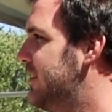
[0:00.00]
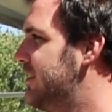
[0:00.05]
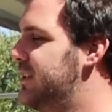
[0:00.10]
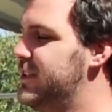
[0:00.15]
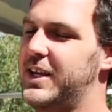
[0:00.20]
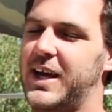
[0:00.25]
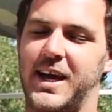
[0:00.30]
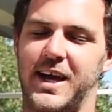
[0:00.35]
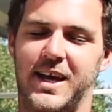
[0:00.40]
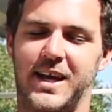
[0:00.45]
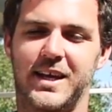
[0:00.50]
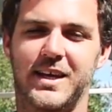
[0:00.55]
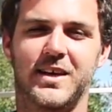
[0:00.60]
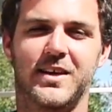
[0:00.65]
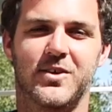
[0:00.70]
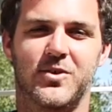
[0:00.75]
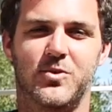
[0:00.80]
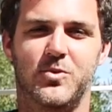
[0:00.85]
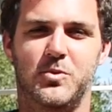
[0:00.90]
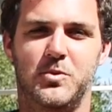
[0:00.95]

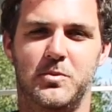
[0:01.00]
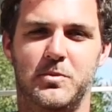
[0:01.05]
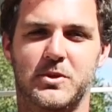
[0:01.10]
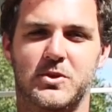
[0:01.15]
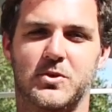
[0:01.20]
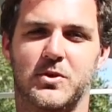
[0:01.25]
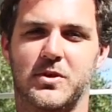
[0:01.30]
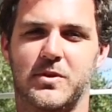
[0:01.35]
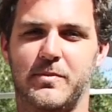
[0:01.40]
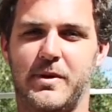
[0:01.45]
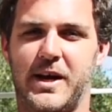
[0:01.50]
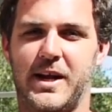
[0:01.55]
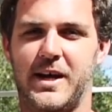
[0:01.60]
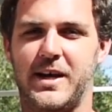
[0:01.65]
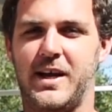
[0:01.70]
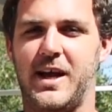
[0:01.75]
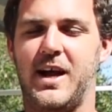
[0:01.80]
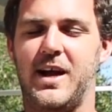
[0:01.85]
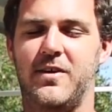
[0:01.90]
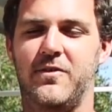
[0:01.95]
Today we'll be talking about our
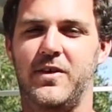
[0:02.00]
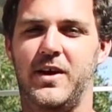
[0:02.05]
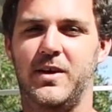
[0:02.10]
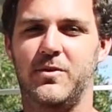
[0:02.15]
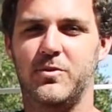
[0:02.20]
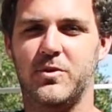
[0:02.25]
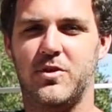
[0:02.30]
caravan,